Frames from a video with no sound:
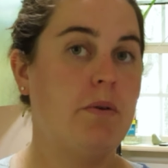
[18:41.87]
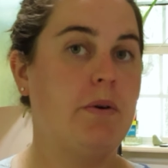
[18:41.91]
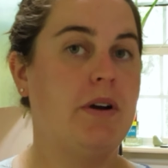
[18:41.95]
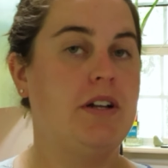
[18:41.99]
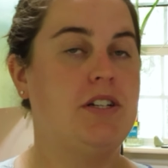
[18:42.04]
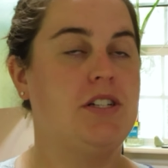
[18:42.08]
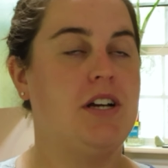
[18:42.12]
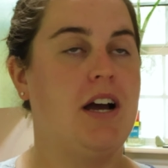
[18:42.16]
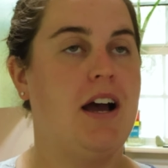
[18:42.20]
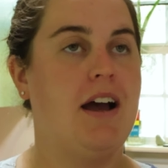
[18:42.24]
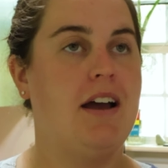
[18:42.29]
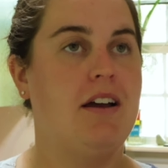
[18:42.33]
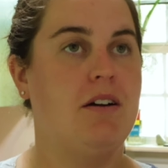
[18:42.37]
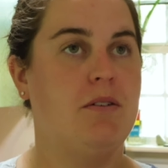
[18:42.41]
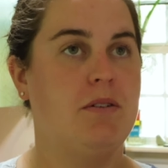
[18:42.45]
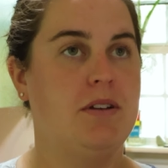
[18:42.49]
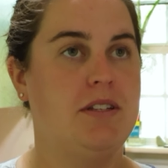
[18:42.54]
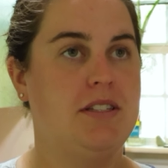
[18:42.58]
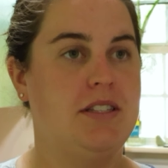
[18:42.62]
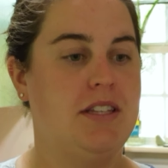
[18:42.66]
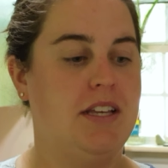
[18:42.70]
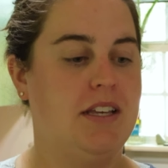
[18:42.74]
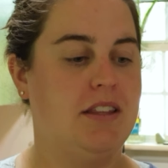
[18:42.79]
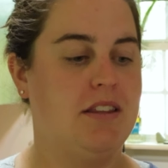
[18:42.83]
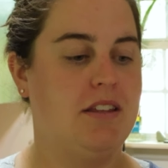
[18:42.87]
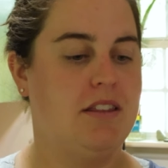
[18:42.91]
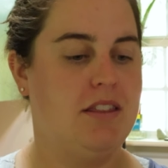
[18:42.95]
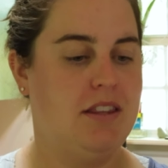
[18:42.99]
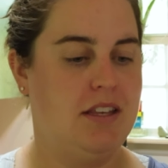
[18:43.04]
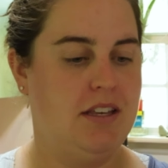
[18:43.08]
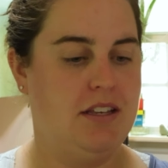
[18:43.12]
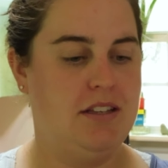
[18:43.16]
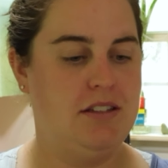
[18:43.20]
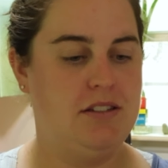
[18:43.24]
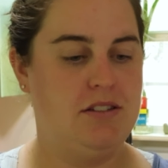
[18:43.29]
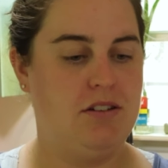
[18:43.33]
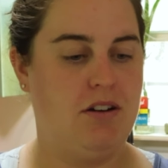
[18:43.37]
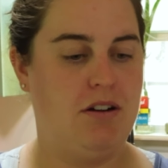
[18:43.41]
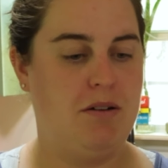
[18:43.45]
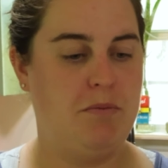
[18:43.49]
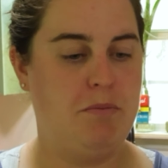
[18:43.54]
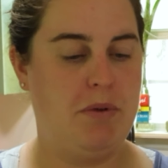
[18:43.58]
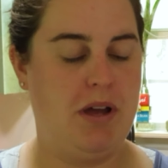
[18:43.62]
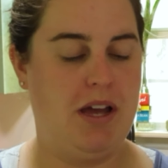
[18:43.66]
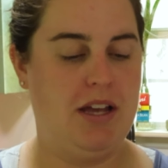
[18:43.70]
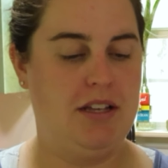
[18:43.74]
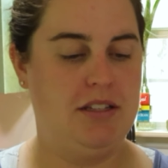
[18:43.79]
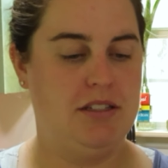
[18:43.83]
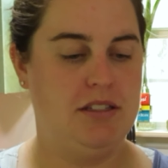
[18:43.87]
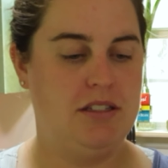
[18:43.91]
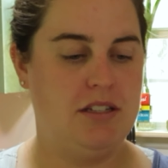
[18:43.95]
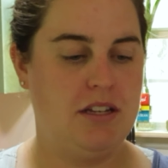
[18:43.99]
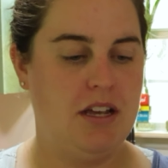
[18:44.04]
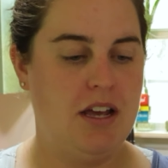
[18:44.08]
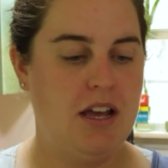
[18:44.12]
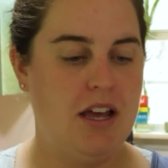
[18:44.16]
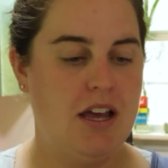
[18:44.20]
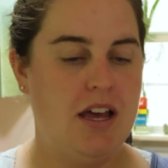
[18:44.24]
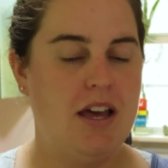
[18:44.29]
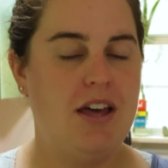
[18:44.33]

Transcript: which I always think that these are best